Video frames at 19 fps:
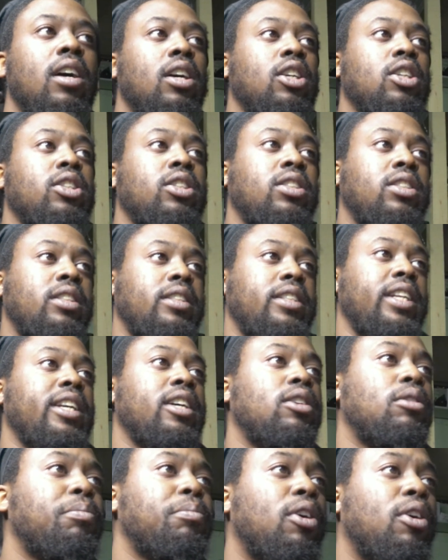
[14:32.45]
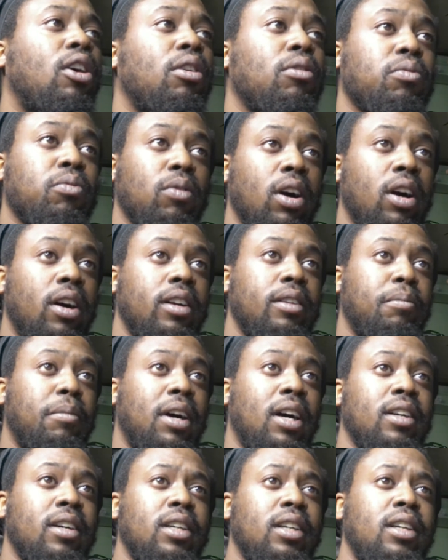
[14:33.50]
Steel Ball Run
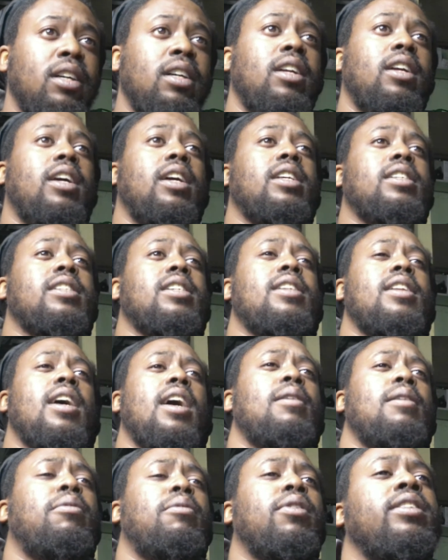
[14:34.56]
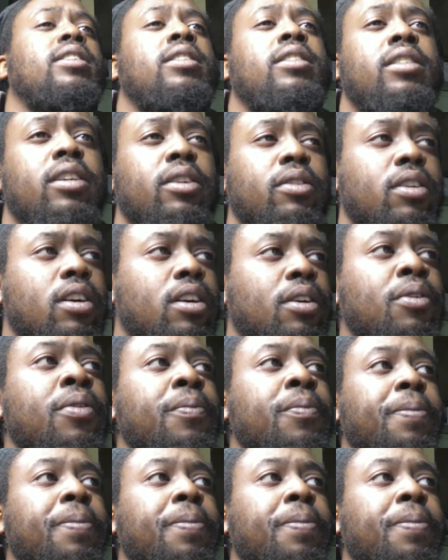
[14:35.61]
manga is a 9.0.